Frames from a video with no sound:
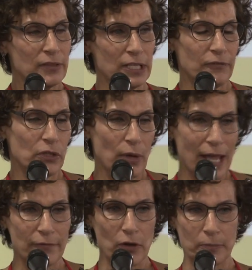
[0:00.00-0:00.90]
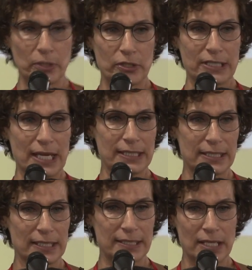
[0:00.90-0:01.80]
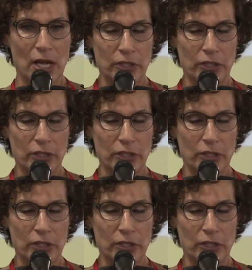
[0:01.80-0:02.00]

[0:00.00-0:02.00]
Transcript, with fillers: that if you have homeostasis,